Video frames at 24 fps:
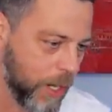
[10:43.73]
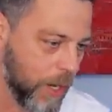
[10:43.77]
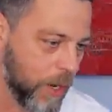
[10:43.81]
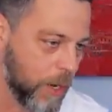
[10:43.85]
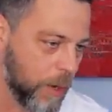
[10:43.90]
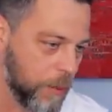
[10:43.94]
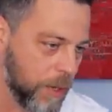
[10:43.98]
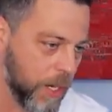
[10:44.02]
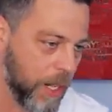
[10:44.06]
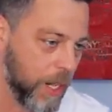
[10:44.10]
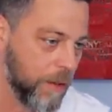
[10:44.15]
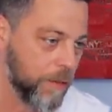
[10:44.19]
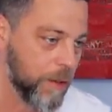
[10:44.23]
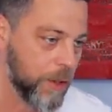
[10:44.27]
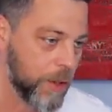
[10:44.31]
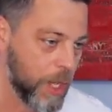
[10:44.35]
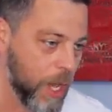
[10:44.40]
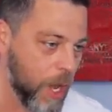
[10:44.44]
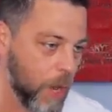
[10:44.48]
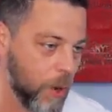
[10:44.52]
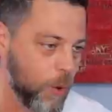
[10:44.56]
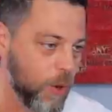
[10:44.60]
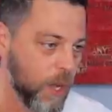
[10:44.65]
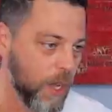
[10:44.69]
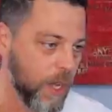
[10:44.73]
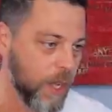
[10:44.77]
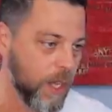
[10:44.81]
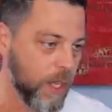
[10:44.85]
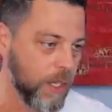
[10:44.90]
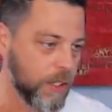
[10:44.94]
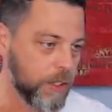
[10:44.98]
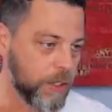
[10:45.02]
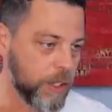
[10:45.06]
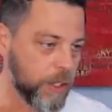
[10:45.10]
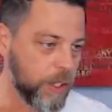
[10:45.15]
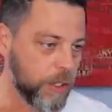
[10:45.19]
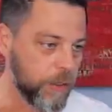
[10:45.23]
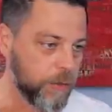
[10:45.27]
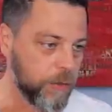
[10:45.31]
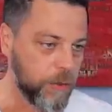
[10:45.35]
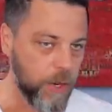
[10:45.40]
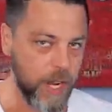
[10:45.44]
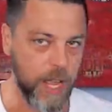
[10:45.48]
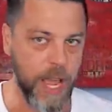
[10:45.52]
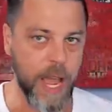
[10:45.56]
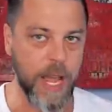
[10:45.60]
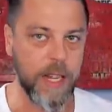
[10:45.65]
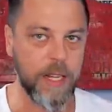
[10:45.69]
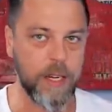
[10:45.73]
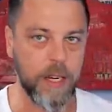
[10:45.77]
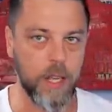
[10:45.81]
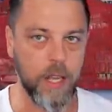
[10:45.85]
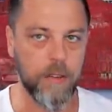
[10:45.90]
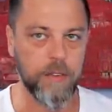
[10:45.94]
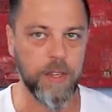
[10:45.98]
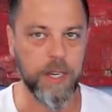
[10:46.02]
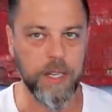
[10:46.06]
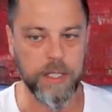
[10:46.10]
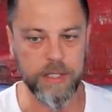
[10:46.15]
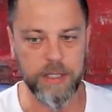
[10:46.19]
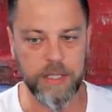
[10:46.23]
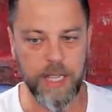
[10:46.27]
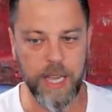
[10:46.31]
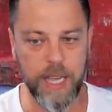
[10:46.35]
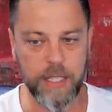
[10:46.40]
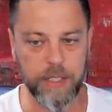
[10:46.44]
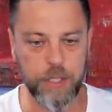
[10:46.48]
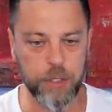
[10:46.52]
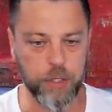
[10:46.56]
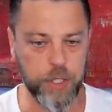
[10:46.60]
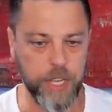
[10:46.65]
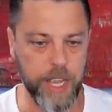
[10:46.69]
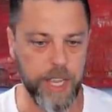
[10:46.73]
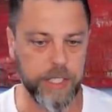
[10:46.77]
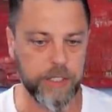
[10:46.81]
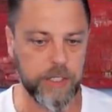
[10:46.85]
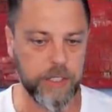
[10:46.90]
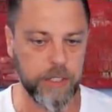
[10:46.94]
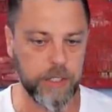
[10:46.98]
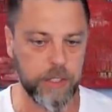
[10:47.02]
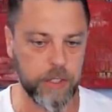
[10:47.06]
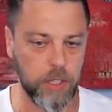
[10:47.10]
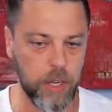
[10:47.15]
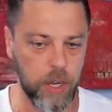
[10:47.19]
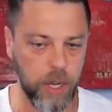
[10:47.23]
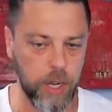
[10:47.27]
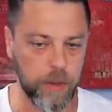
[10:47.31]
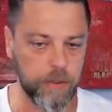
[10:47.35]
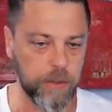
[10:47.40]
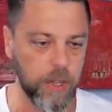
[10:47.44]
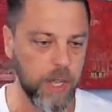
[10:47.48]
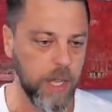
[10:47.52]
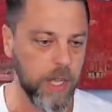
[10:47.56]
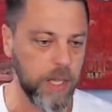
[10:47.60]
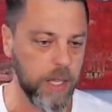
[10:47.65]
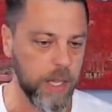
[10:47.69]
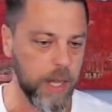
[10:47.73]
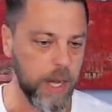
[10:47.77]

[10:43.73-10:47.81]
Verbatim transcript: You know what I mean? Even though the reality of it is that the chances of,